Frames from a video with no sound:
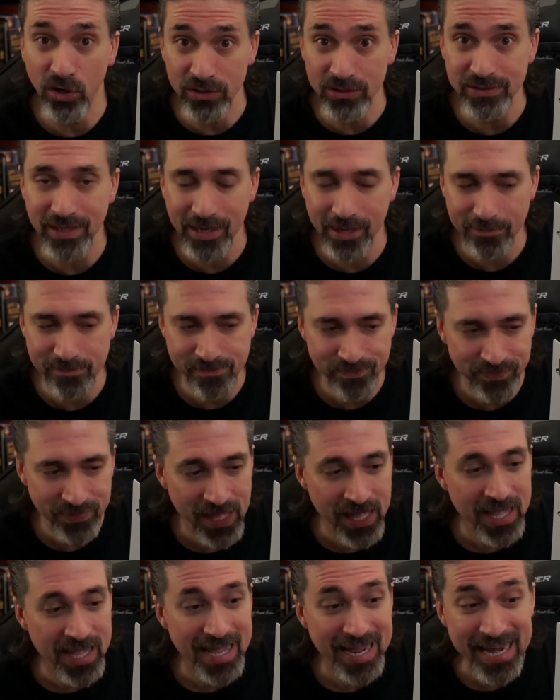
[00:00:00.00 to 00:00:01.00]
time.
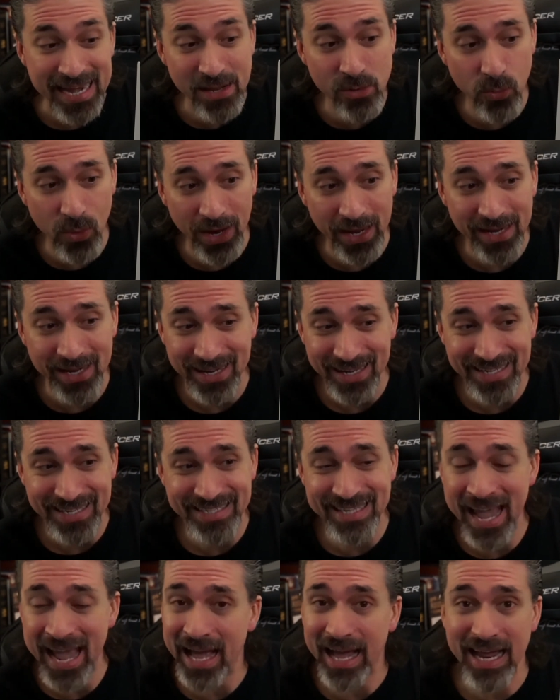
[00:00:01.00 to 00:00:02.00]
Anyway,
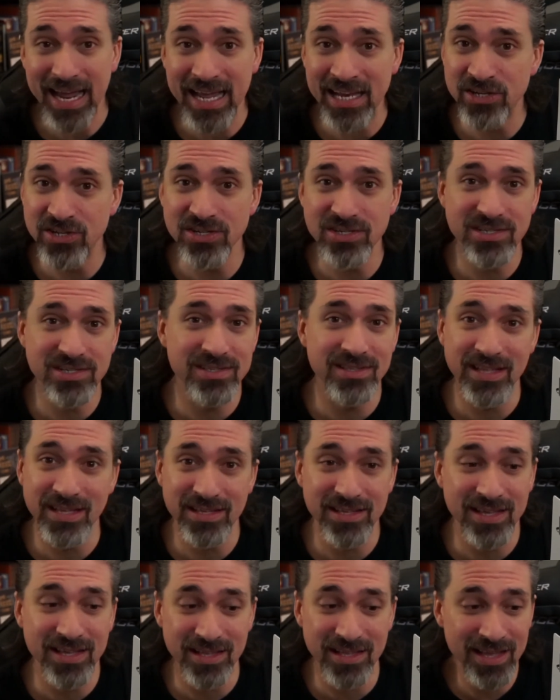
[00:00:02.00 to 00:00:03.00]
yeah,
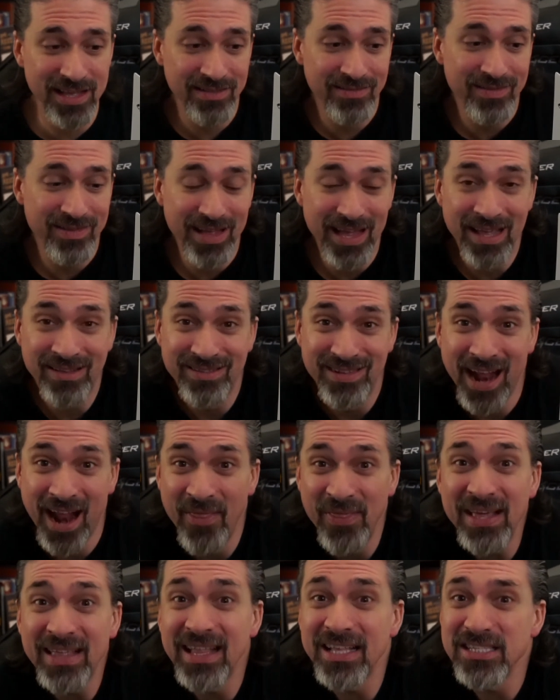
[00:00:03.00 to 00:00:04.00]
I
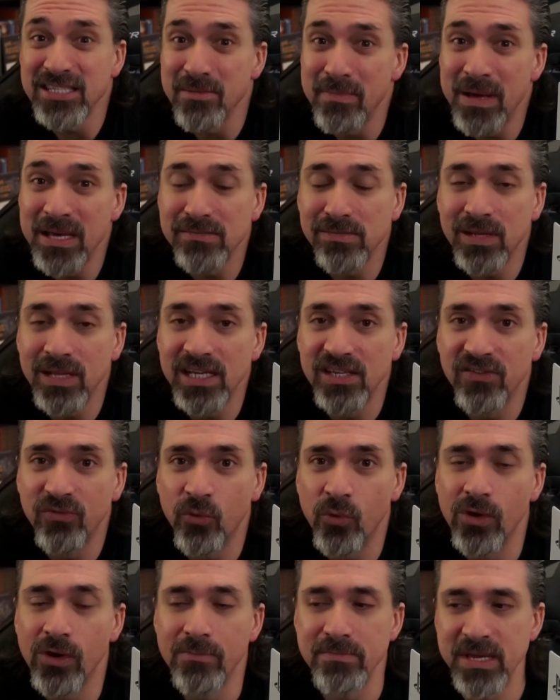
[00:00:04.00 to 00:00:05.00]
think that's the best place
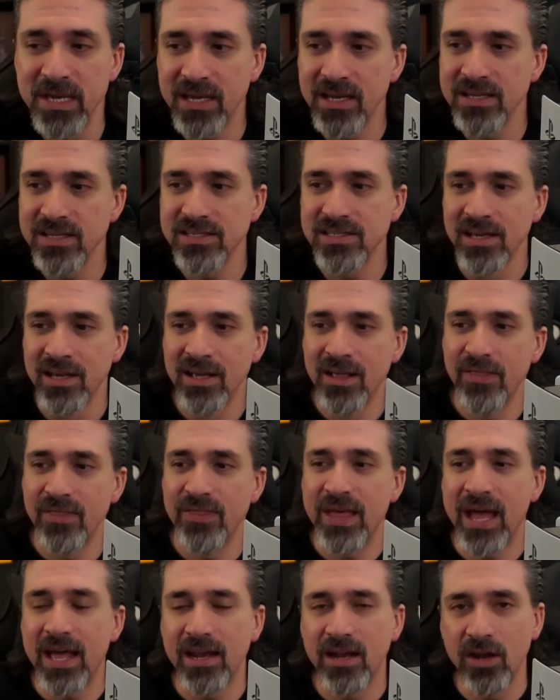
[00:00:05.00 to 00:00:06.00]
for it, because
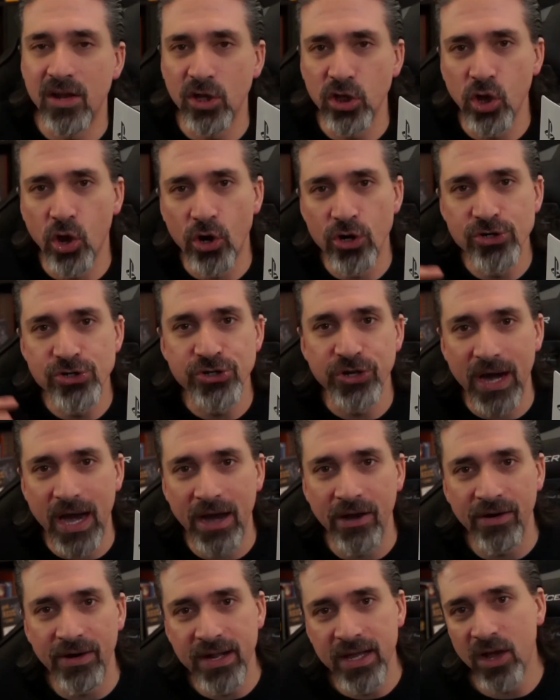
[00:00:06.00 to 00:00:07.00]
that larger
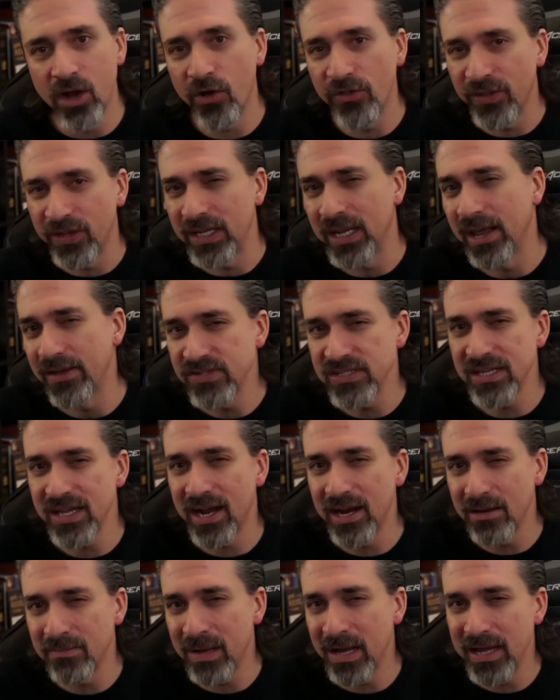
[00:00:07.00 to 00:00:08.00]
area on the left
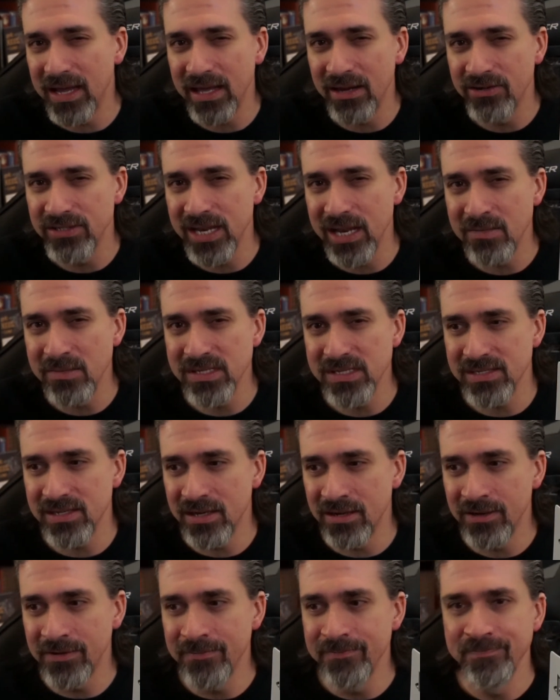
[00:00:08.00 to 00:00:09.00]
side of my entertainment
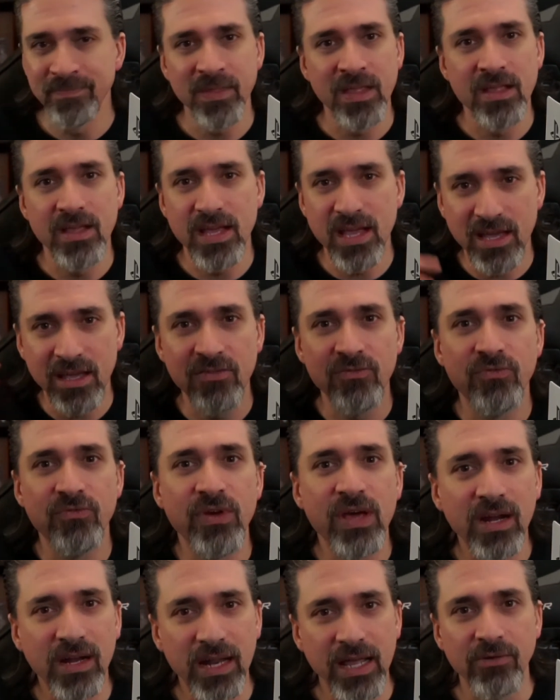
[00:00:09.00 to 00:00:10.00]
center, it can
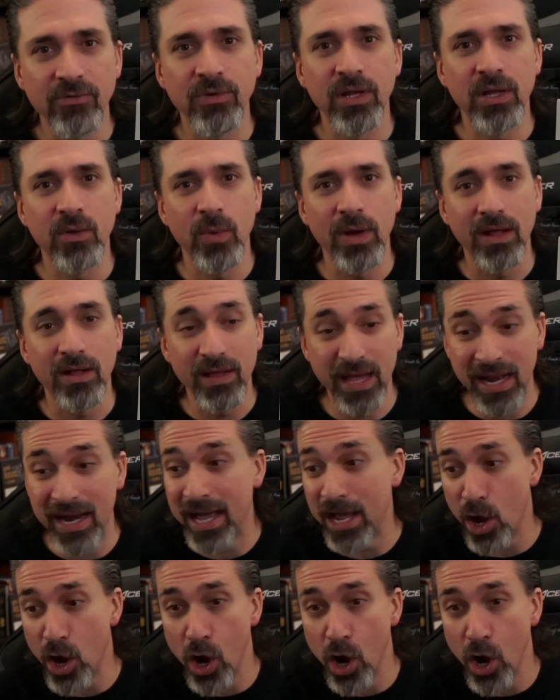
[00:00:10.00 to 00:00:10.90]
ventilate really well. And I